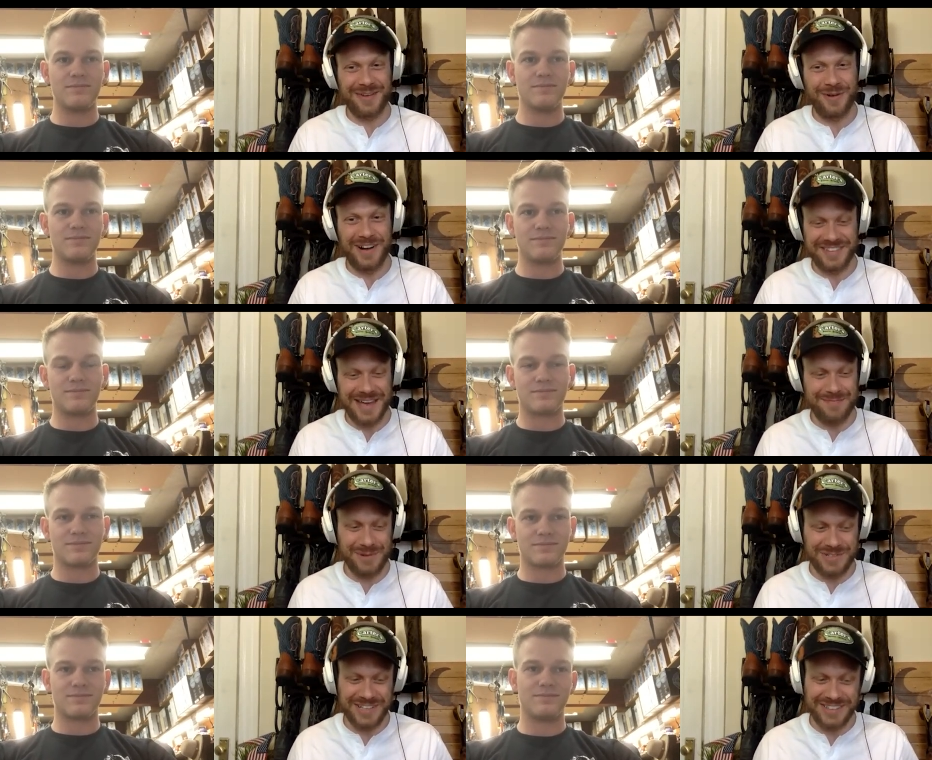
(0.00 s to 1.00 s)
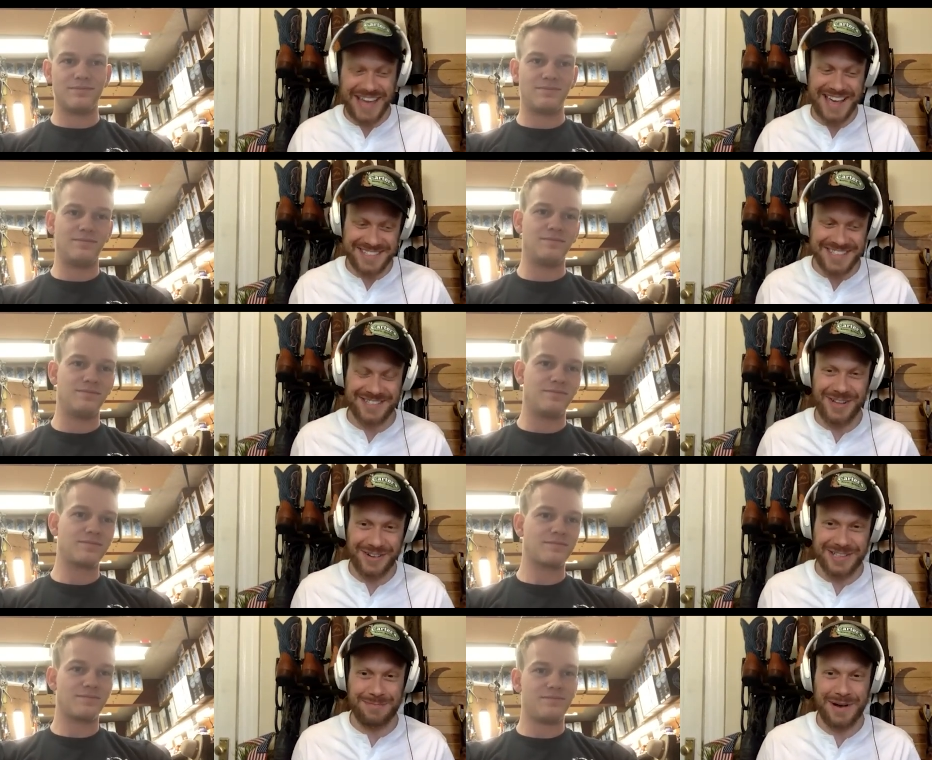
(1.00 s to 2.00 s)
Speaker 1: they want that boot to last as
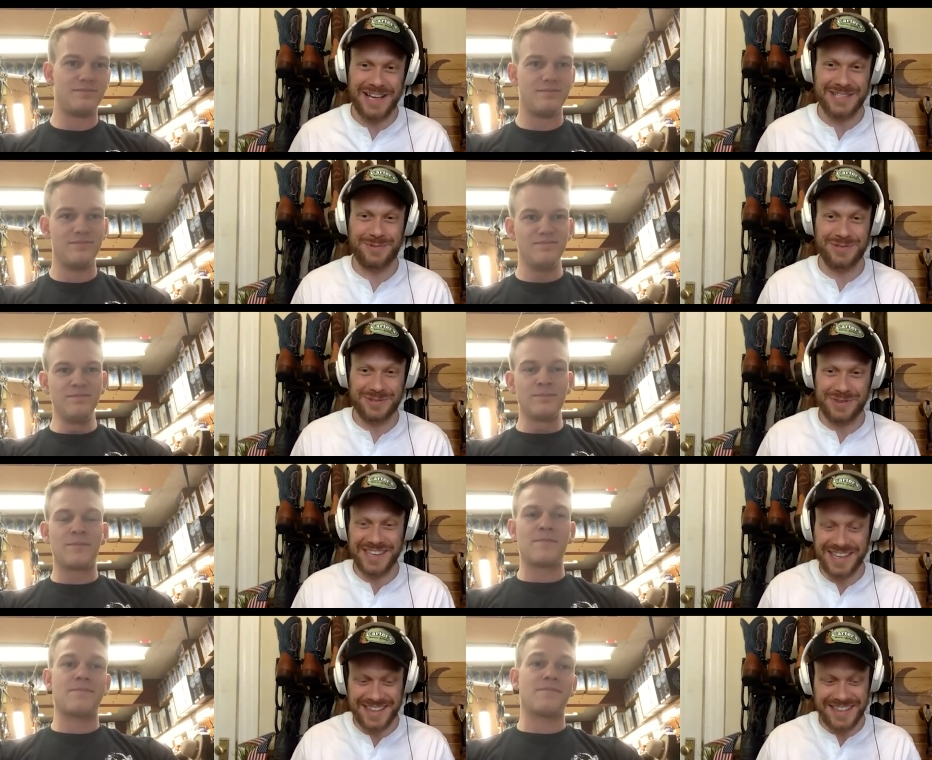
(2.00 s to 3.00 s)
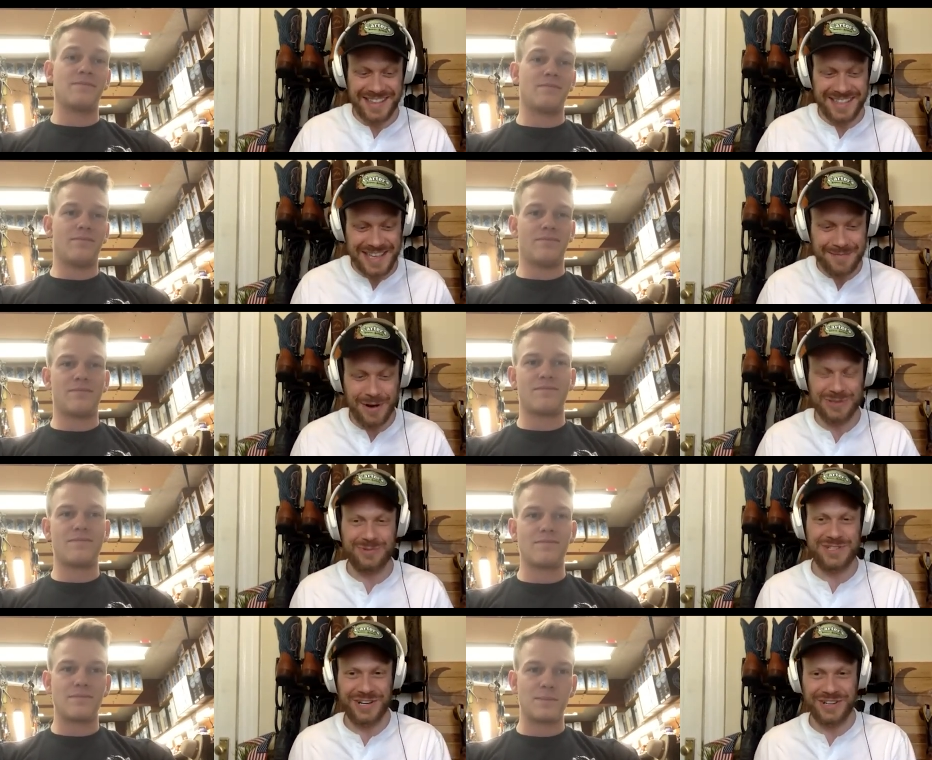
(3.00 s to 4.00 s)
long as possible so they get the most
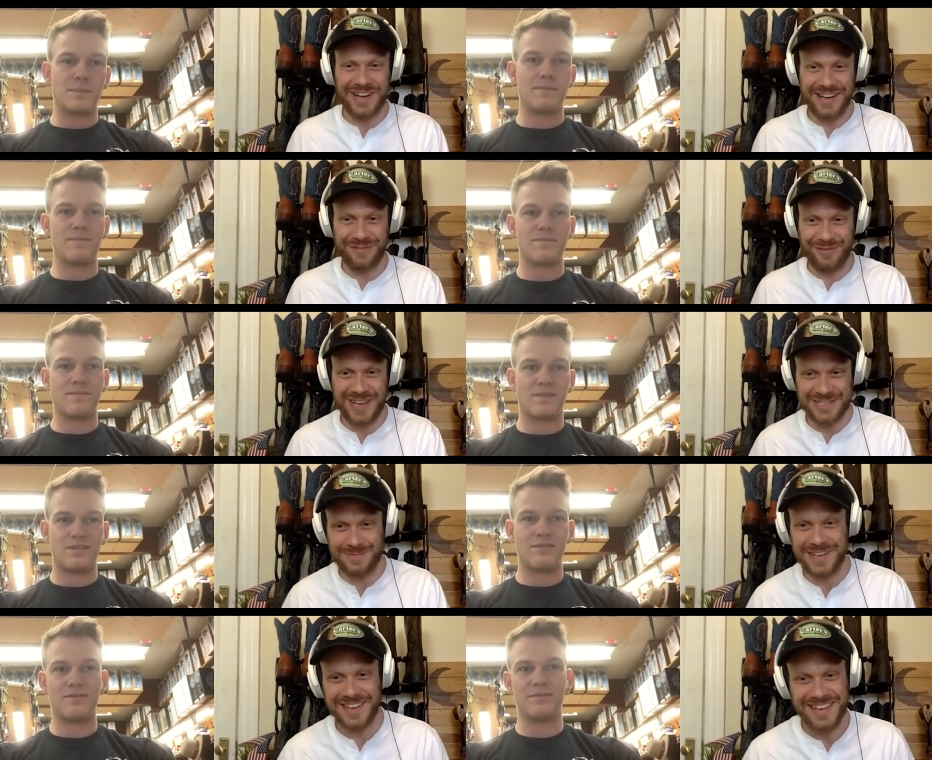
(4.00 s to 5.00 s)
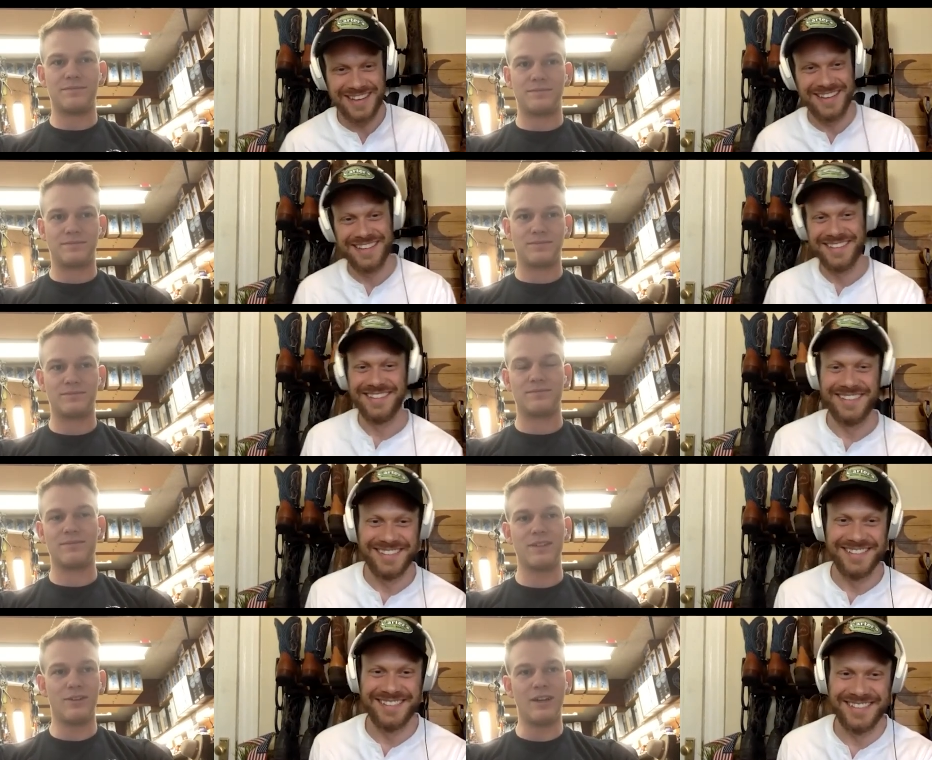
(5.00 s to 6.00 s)
return on investment.
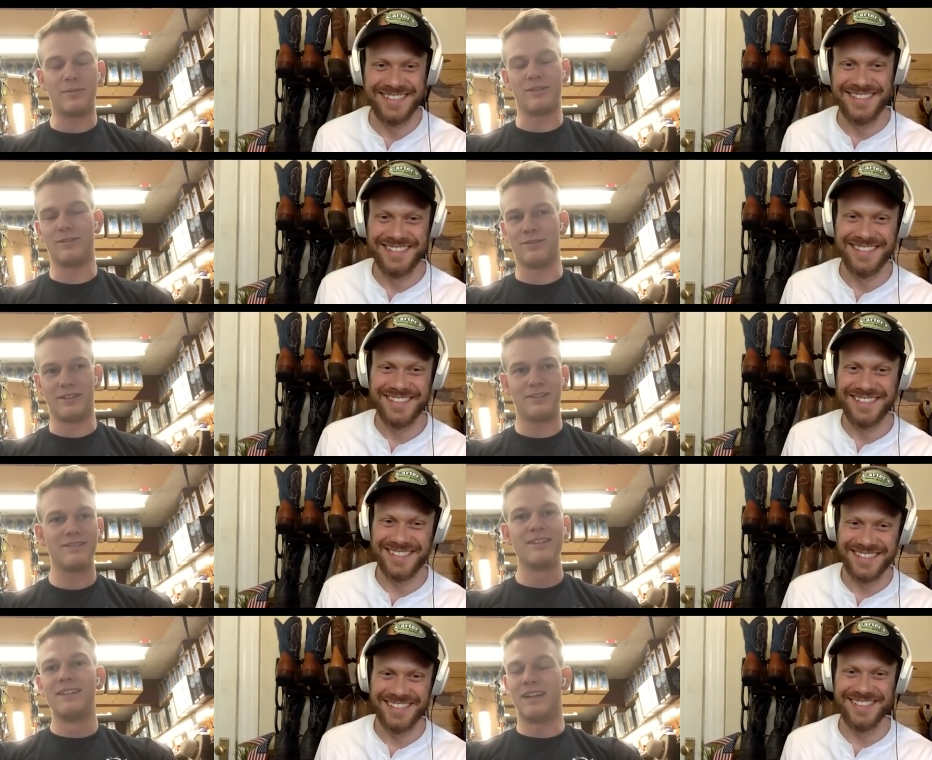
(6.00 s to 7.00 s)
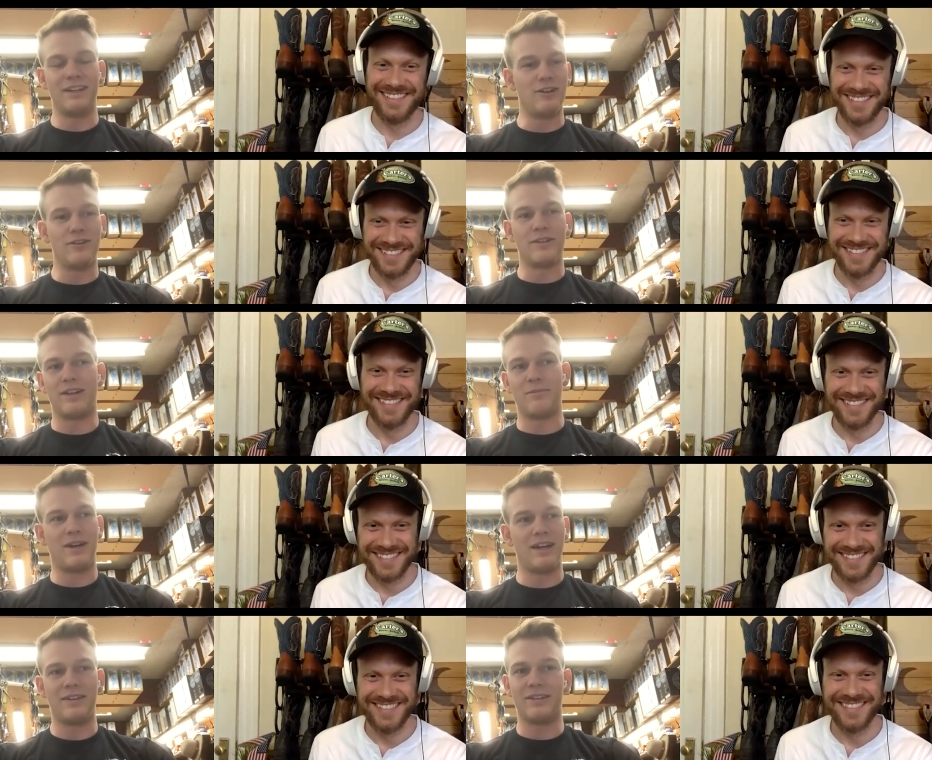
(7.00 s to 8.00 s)
Speaker 2: Oh, absolutely. I know that
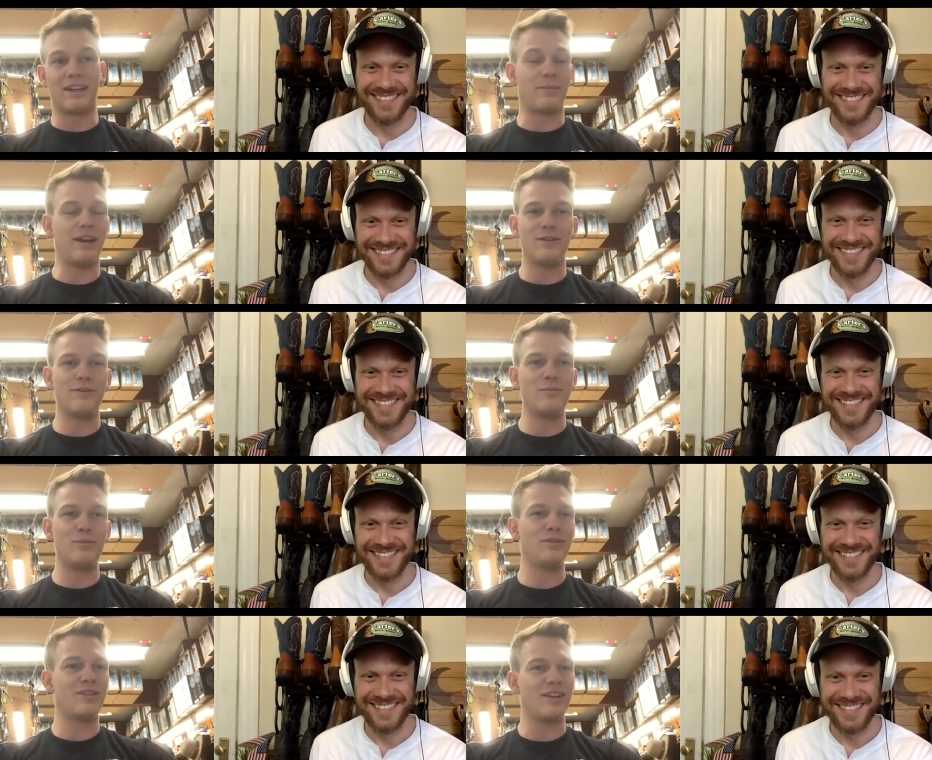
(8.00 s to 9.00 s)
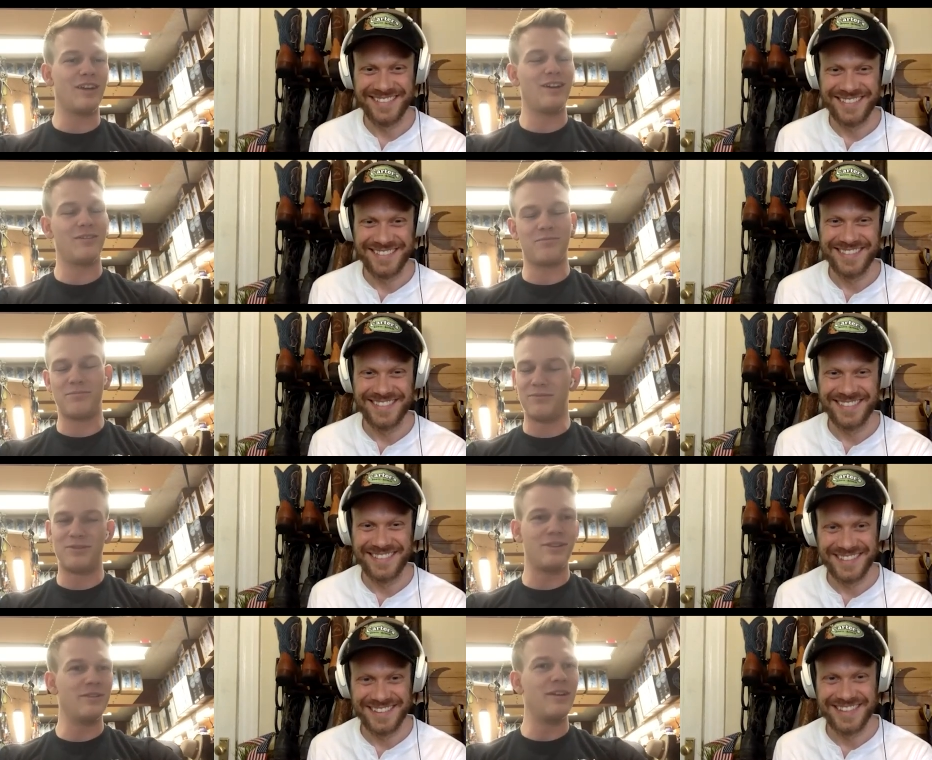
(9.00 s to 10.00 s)
my like my elephant boots, they're
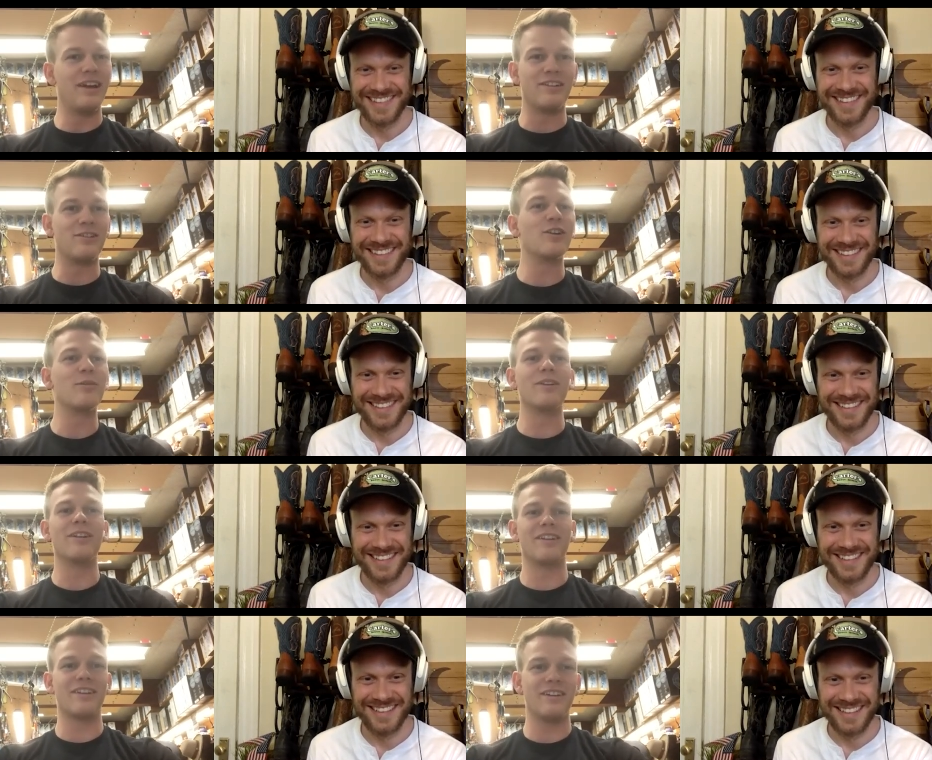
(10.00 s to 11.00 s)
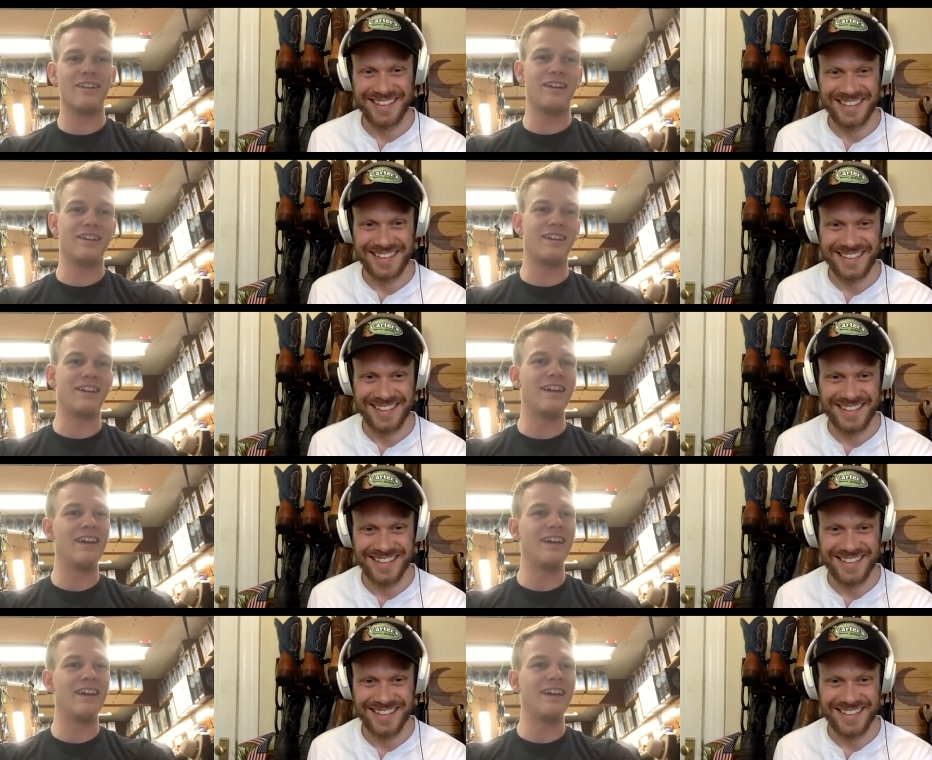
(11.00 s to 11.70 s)
as durable as as it can